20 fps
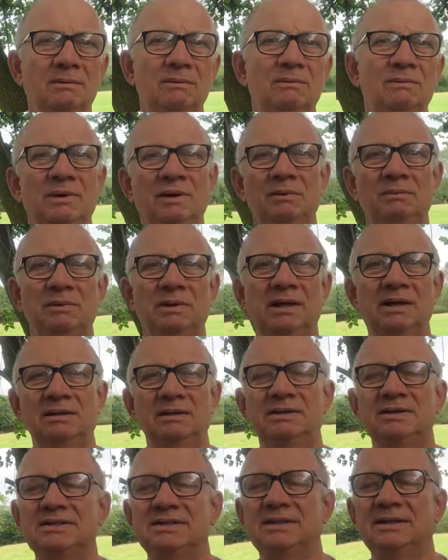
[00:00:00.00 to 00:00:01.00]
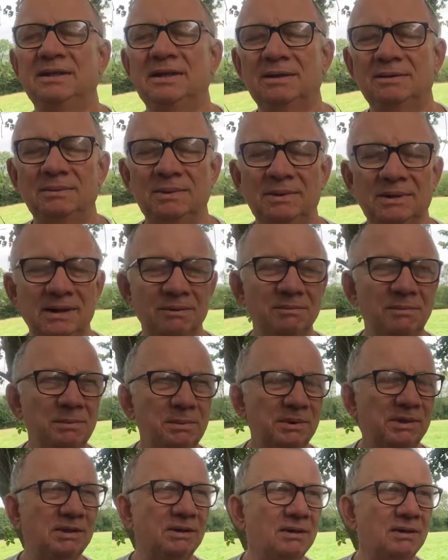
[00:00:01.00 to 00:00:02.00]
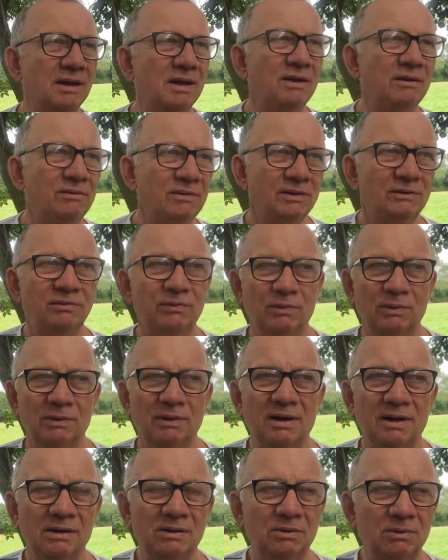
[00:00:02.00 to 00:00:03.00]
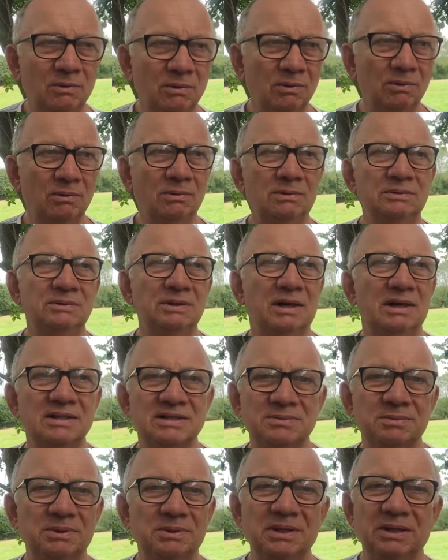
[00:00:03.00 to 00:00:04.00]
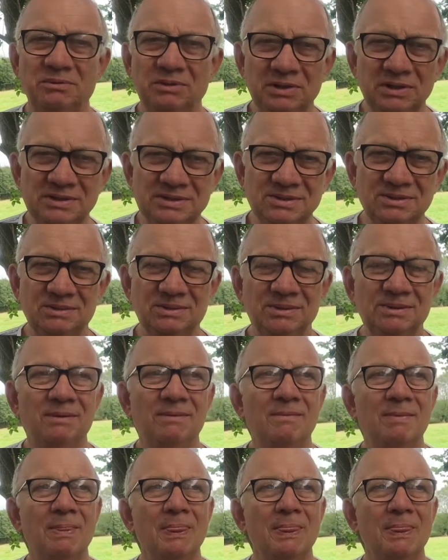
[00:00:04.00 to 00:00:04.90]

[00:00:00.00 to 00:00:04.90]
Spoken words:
when I will get dizzy again, when I'm craving for alcohol or drugs, whatever he's on.